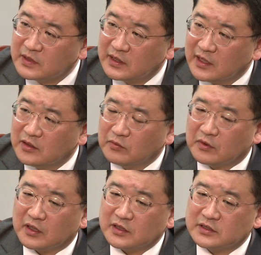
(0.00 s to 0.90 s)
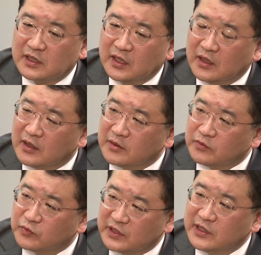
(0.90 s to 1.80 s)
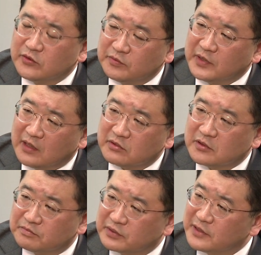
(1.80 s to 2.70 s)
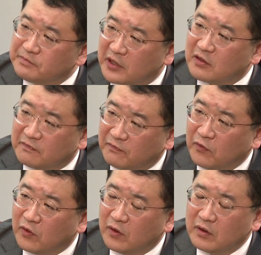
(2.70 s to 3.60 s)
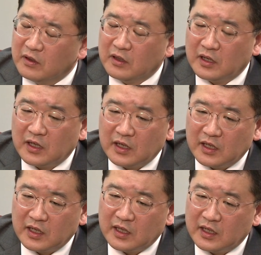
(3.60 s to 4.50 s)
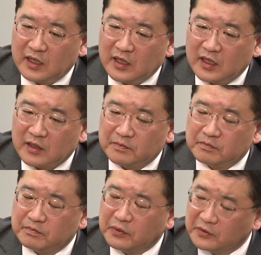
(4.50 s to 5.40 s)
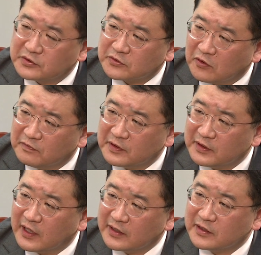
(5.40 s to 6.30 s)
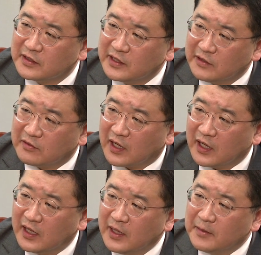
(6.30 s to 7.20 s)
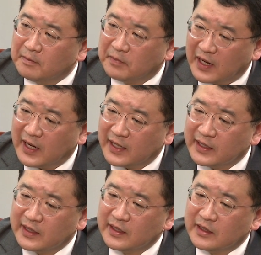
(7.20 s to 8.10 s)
In other words, we need to be able to prepare for uh, uh, uh post-COVID-19 era by